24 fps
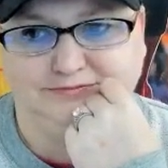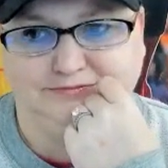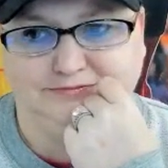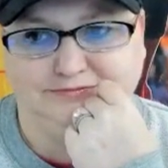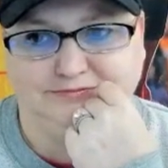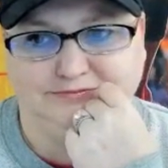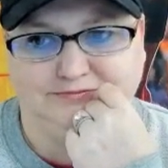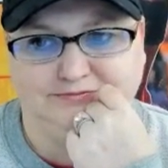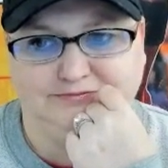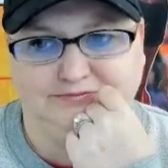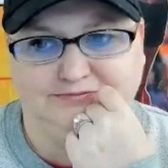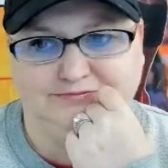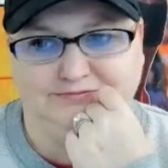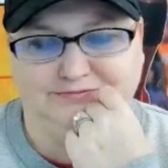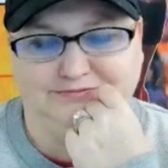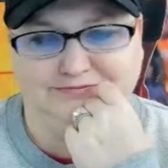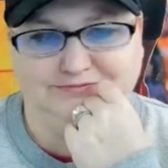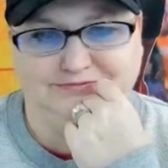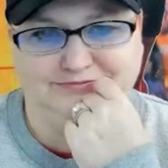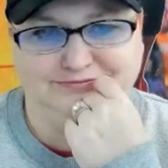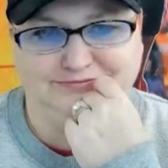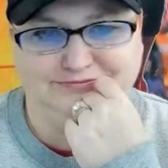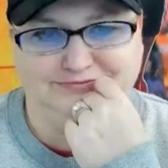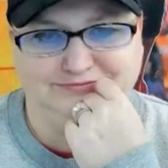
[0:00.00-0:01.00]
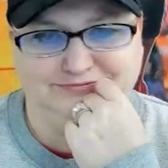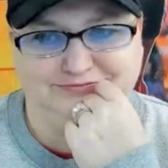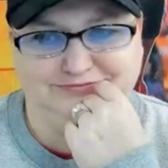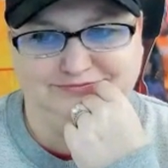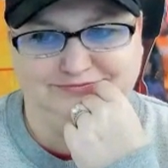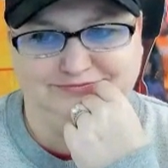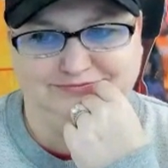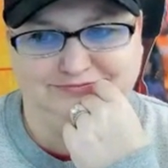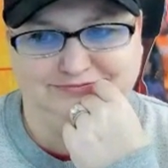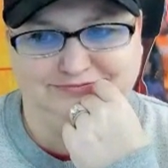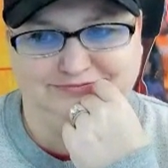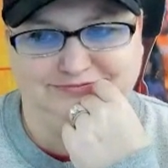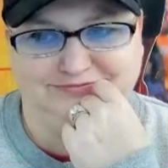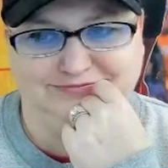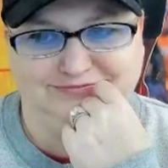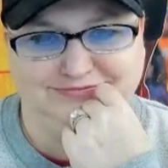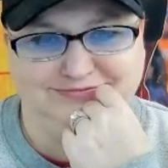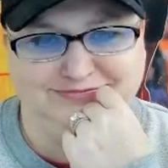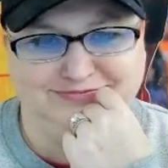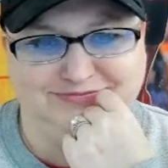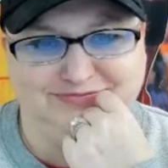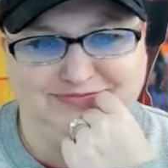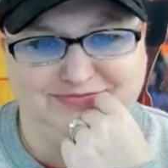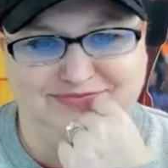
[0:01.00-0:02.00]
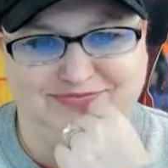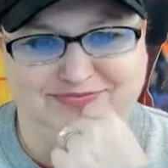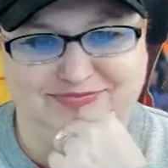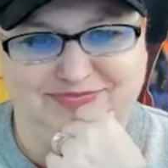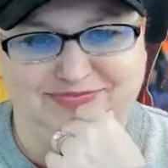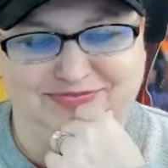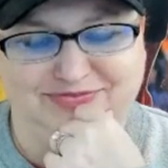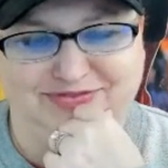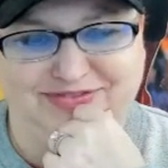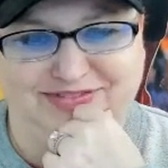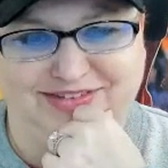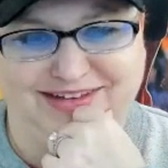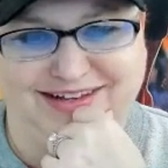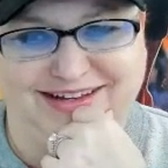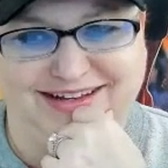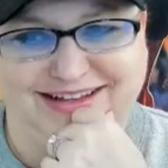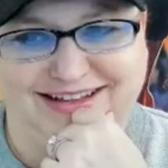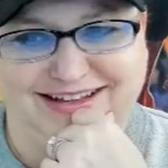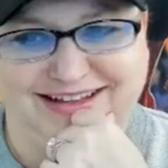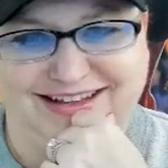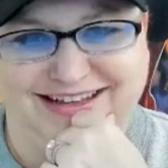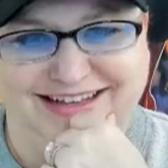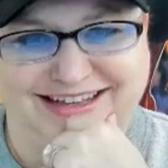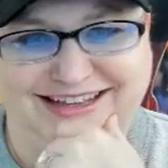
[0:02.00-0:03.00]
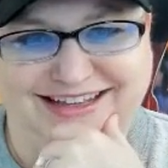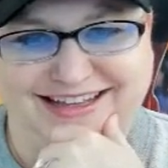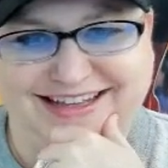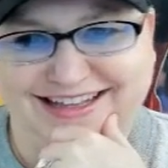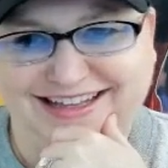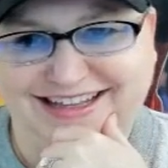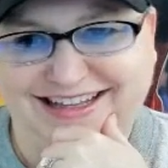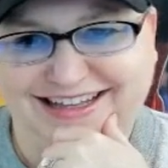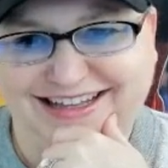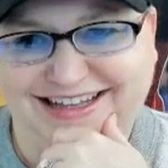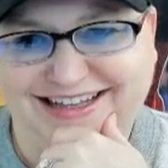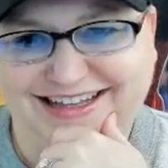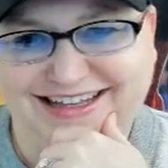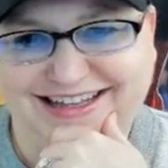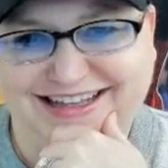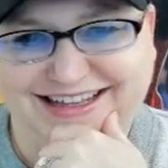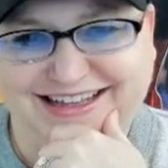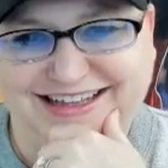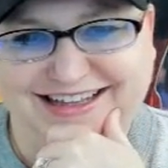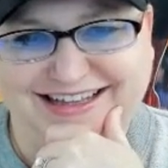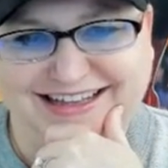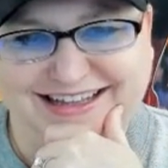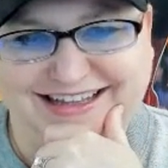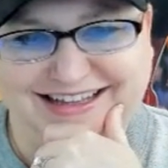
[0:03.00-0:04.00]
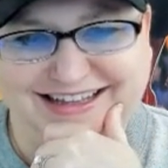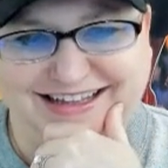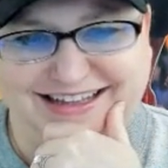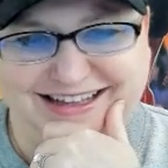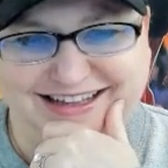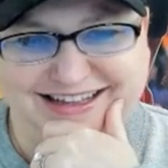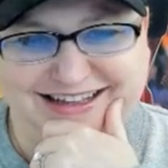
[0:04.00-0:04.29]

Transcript: (silent)